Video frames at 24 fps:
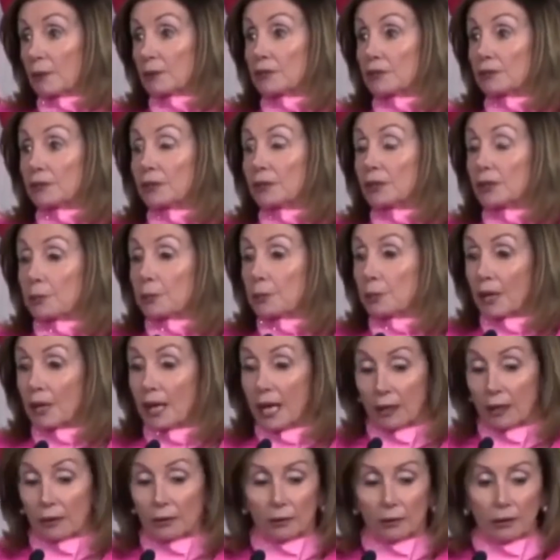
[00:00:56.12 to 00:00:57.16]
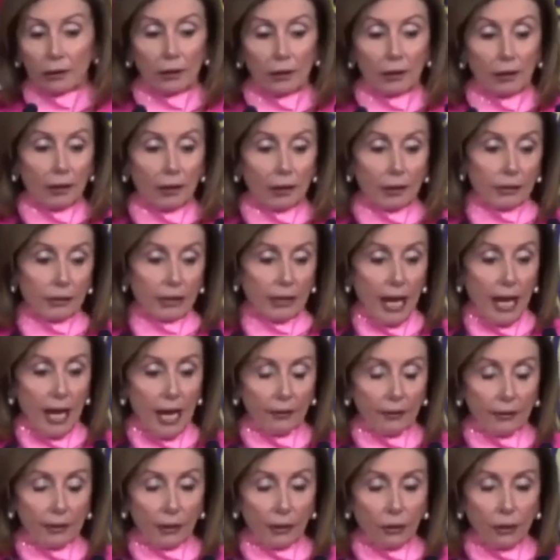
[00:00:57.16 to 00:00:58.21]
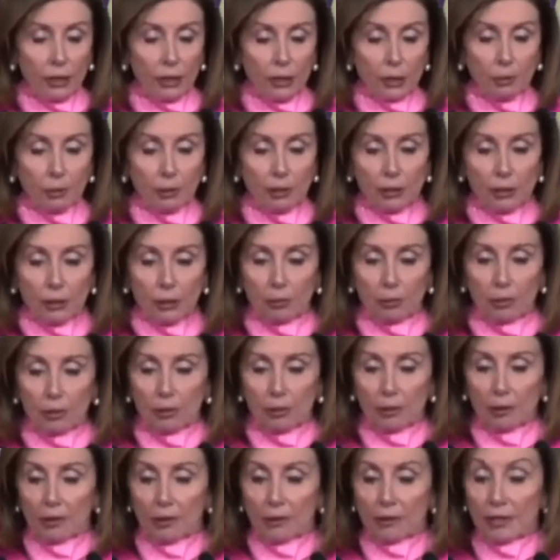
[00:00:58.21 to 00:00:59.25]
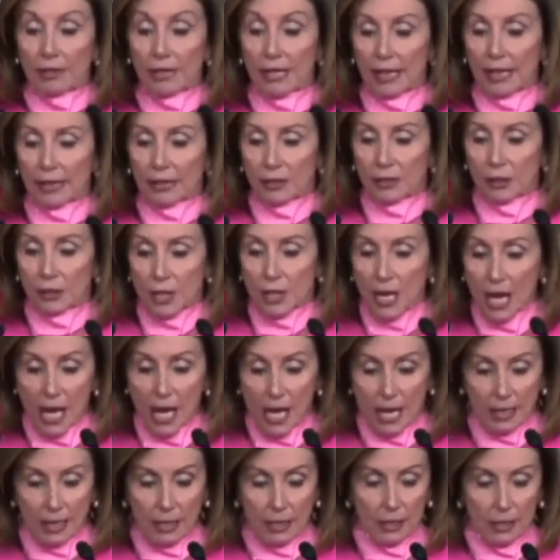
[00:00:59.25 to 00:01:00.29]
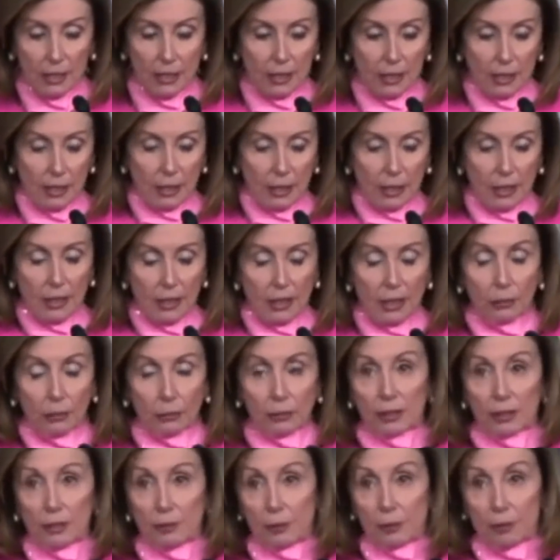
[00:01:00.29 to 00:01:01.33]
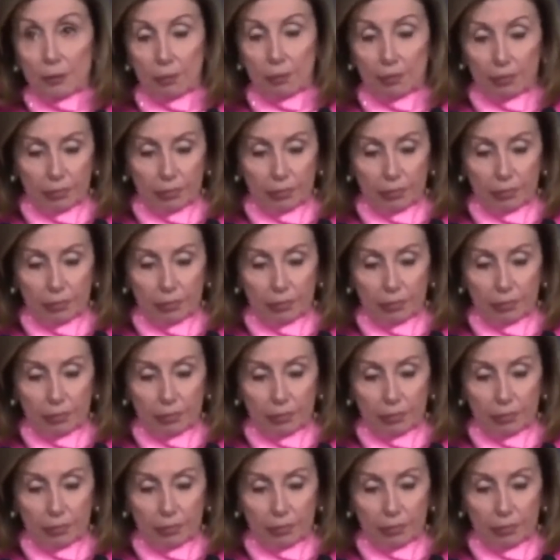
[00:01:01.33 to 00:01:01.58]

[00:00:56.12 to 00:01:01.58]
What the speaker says: I was very proud of the Catholic Archbishop the next day when